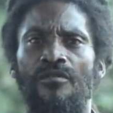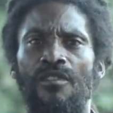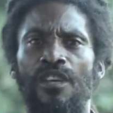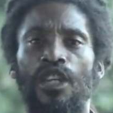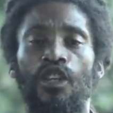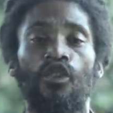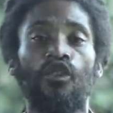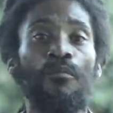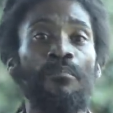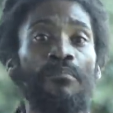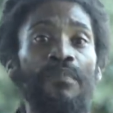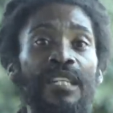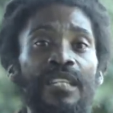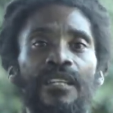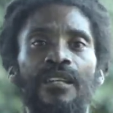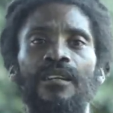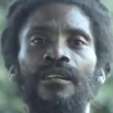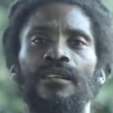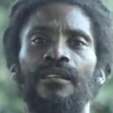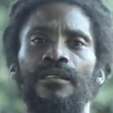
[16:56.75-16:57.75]

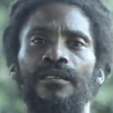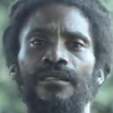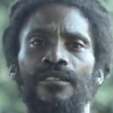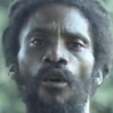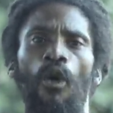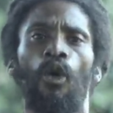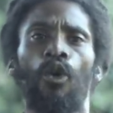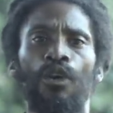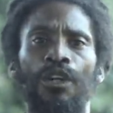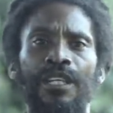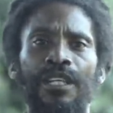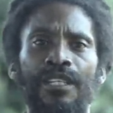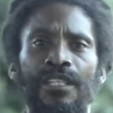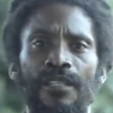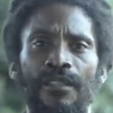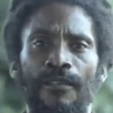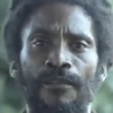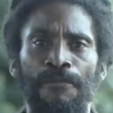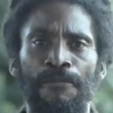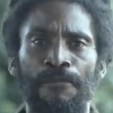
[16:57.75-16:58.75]
ecumenicals, all
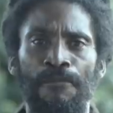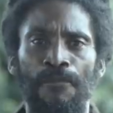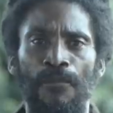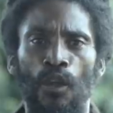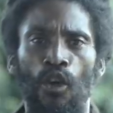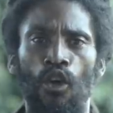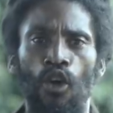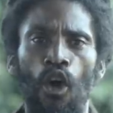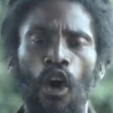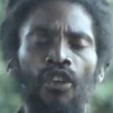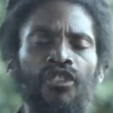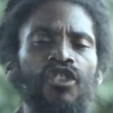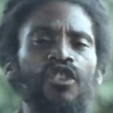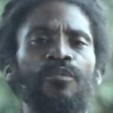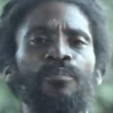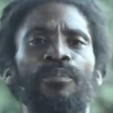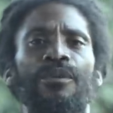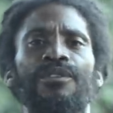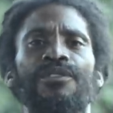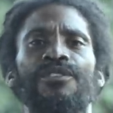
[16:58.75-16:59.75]
these
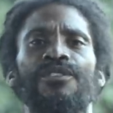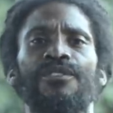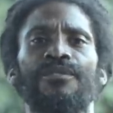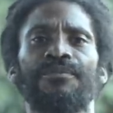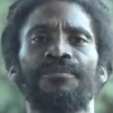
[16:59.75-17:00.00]
gospels.